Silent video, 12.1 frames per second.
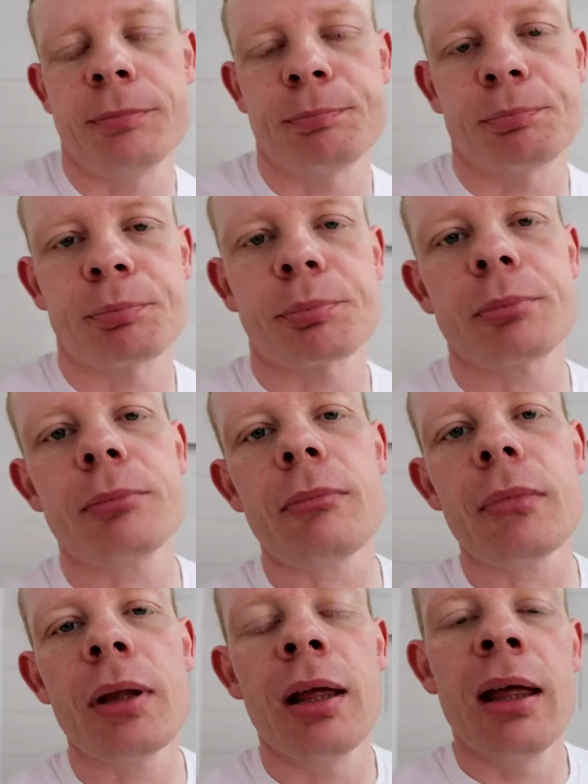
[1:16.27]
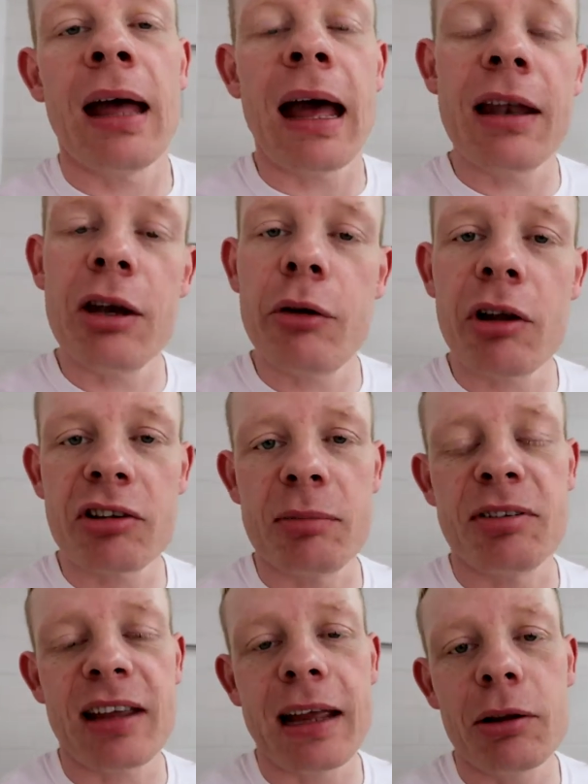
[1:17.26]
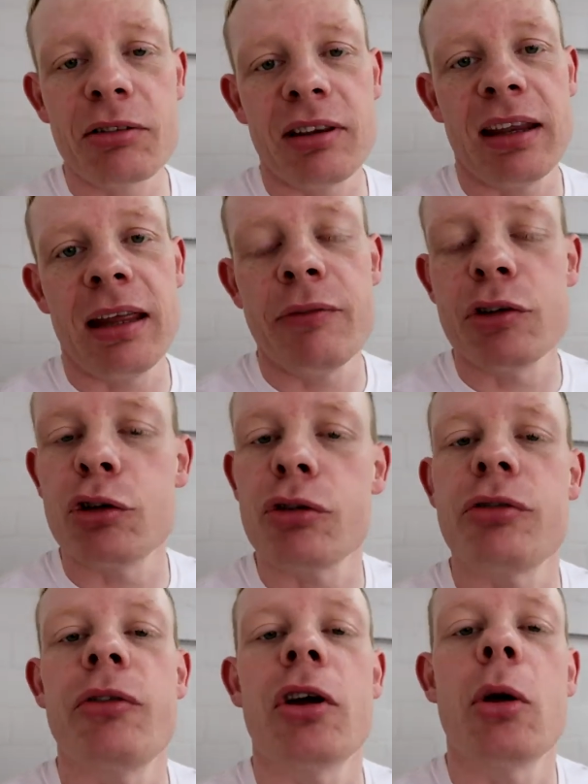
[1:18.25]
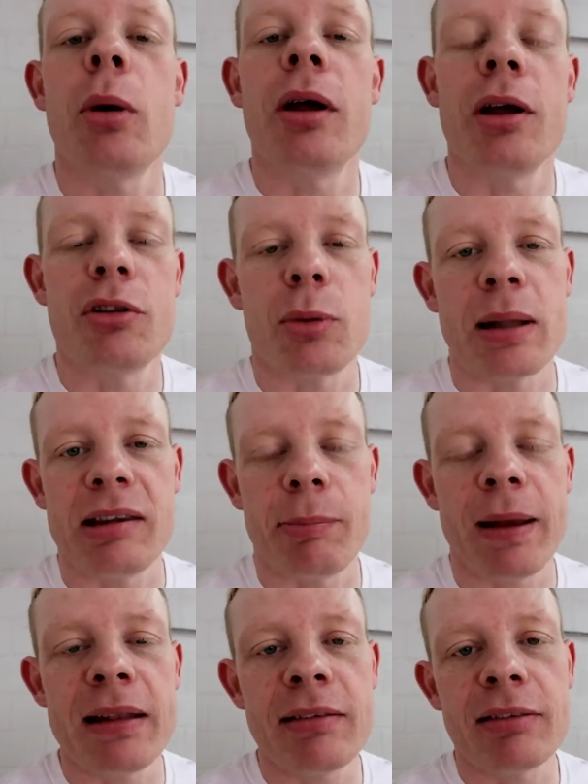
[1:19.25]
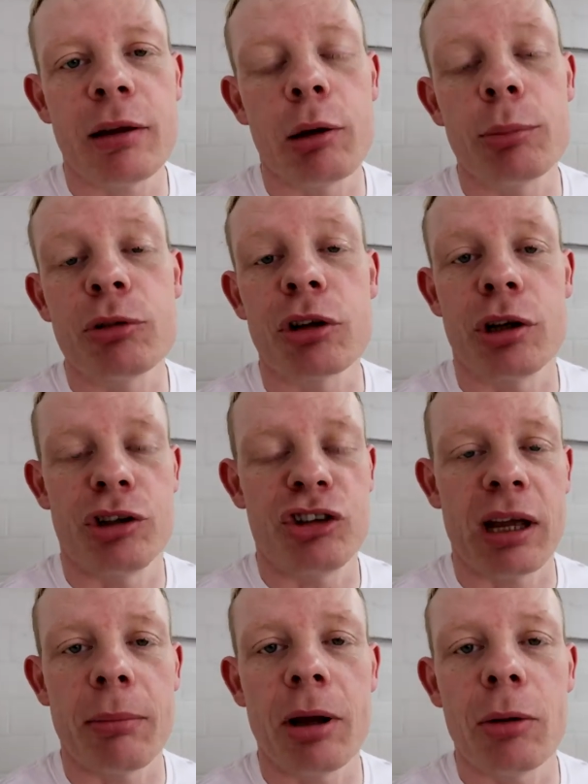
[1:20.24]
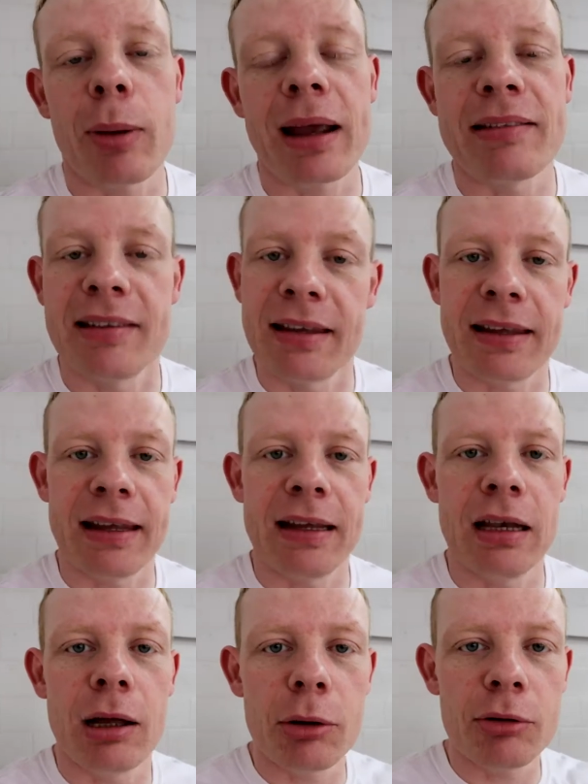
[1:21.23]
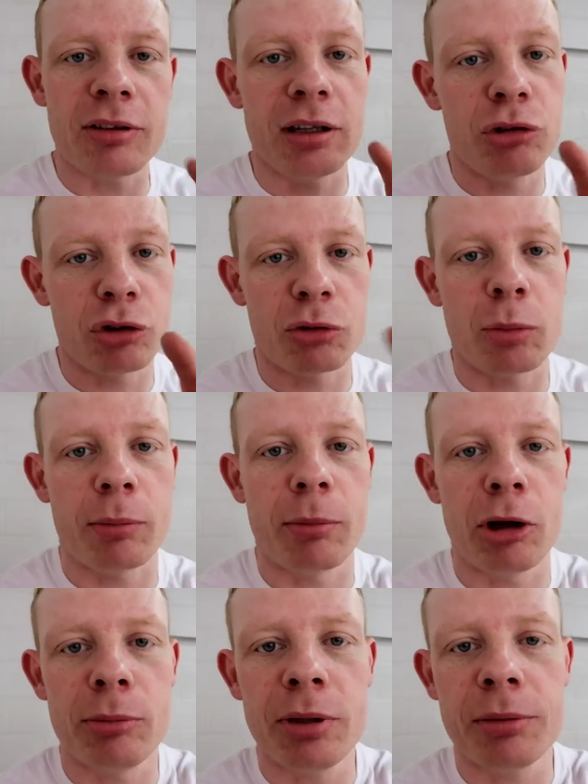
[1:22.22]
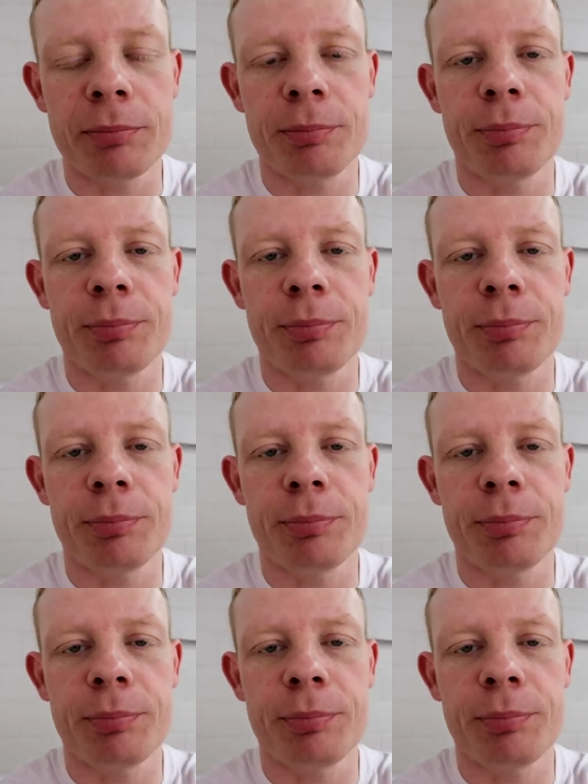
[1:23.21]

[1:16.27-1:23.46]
and there are some scales in here that doesn't require 20 pence, so I'm just gonna check my weight in kilos in just one moment.